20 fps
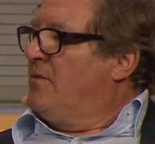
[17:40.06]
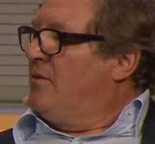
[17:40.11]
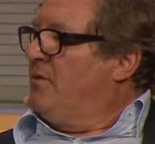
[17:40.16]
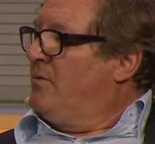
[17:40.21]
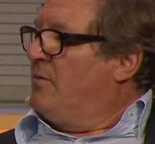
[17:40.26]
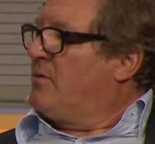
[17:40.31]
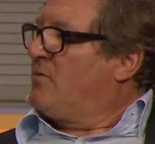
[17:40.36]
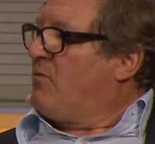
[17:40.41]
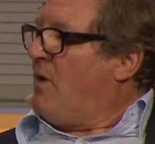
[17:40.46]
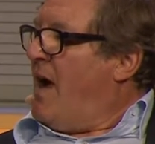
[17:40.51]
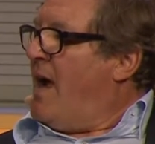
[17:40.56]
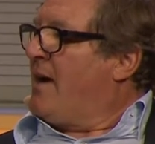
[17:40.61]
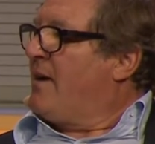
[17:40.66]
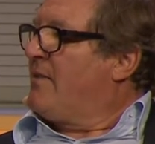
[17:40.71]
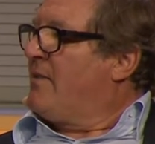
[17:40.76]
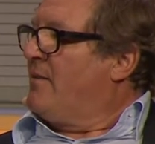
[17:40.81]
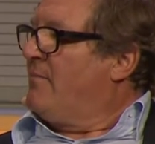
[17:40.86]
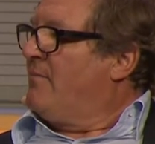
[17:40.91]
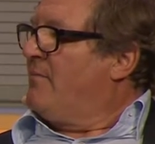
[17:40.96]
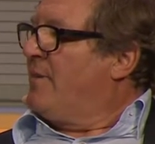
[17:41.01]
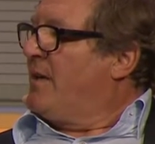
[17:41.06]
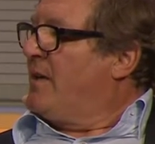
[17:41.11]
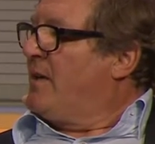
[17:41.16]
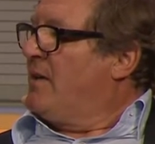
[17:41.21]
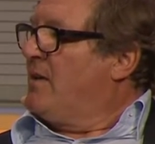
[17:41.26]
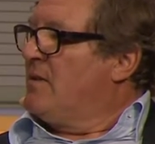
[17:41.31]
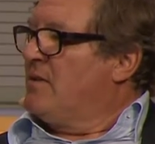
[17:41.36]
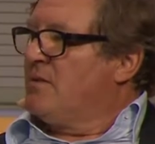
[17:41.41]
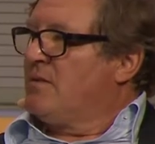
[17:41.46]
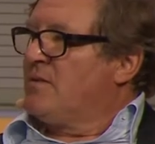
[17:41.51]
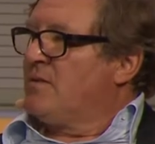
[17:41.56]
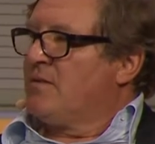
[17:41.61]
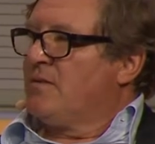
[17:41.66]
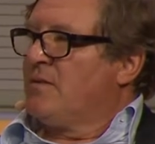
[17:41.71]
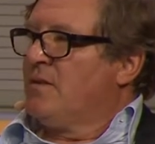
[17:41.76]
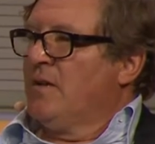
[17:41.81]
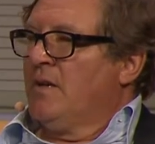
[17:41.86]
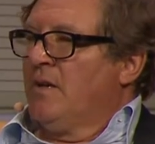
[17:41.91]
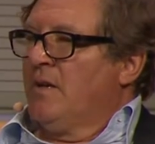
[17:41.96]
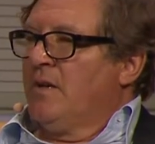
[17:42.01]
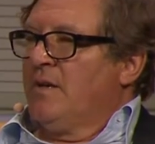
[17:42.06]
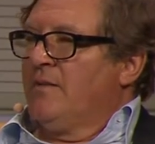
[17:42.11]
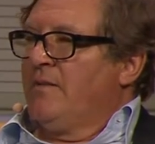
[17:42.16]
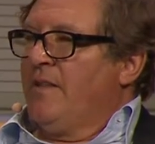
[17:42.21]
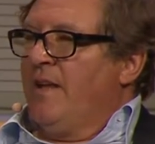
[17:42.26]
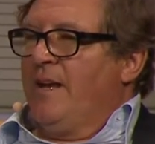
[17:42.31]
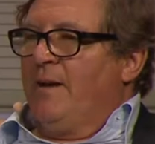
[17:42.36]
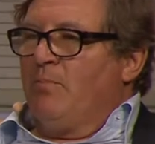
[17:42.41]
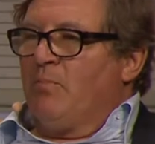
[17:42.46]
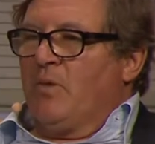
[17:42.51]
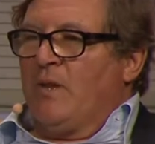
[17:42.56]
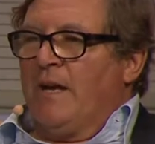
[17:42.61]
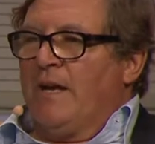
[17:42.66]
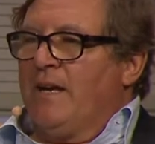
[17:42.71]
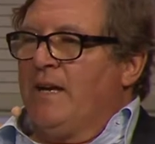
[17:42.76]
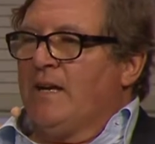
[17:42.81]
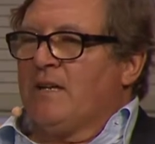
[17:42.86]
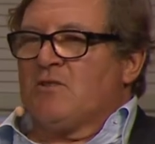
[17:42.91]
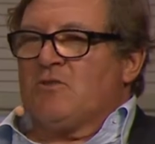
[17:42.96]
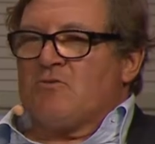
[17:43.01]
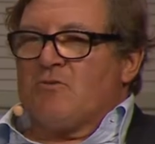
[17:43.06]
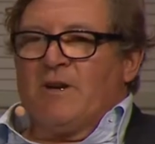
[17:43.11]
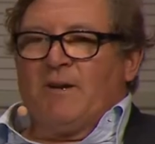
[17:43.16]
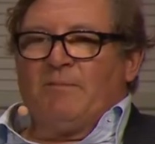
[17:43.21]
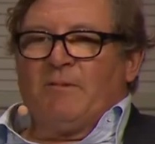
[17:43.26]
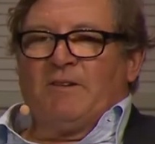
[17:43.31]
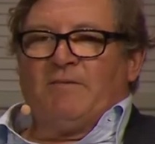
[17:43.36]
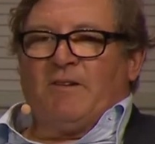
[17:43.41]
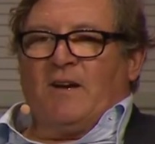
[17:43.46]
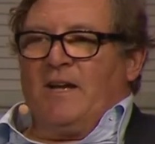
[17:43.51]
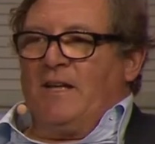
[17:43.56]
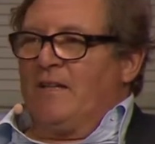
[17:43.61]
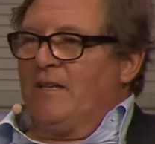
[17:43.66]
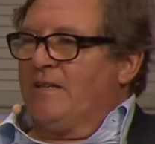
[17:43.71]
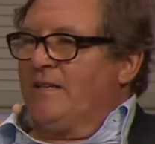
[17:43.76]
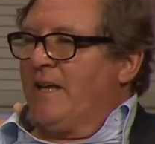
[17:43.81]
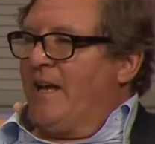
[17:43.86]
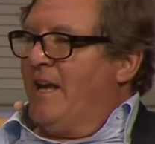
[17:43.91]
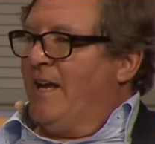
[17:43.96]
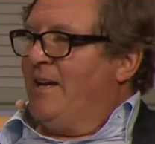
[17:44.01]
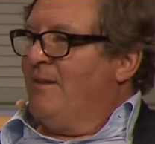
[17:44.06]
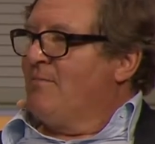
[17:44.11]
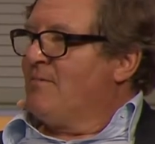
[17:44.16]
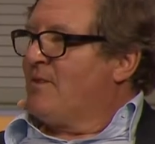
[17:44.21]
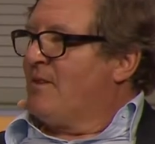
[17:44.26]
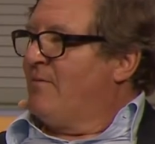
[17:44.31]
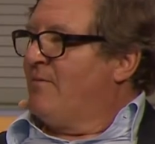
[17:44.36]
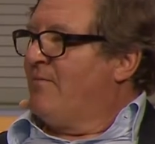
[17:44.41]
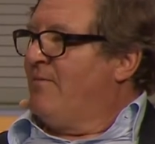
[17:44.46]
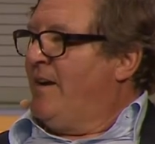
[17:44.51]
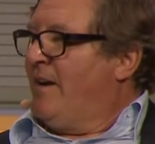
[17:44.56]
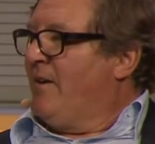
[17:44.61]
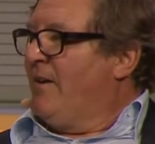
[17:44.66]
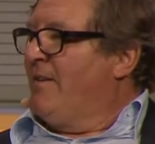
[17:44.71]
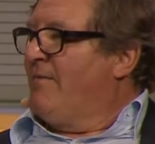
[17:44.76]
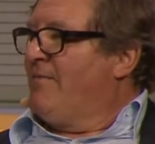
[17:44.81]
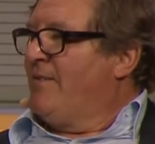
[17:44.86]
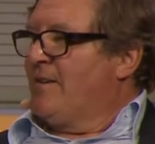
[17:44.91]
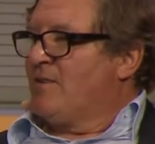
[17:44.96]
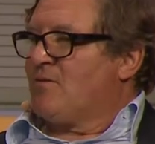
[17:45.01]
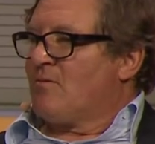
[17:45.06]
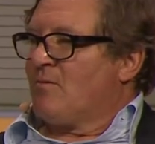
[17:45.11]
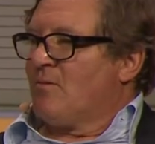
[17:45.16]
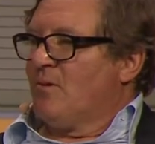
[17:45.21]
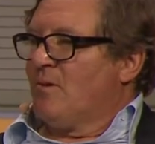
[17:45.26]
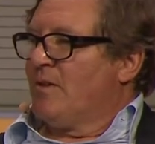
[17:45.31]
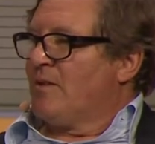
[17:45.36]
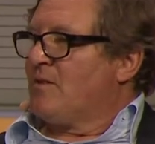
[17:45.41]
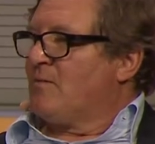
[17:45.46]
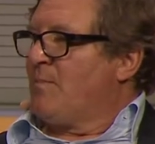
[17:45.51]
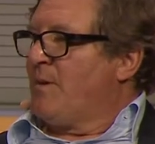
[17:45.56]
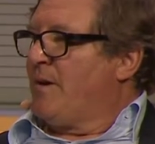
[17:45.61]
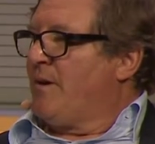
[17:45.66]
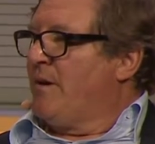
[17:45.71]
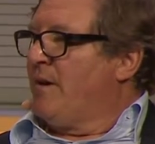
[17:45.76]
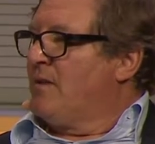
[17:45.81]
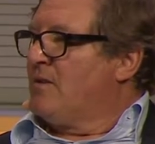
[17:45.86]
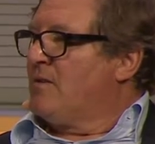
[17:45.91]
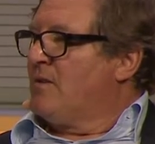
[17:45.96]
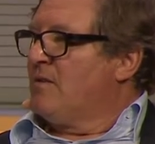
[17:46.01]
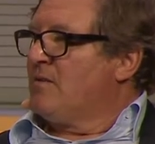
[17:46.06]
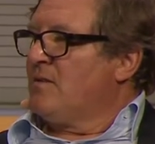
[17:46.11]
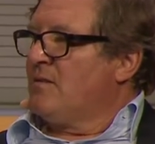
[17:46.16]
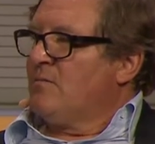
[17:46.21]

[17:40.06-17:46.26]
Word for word: to attract them because they play extremely violent games and very visceral experiences,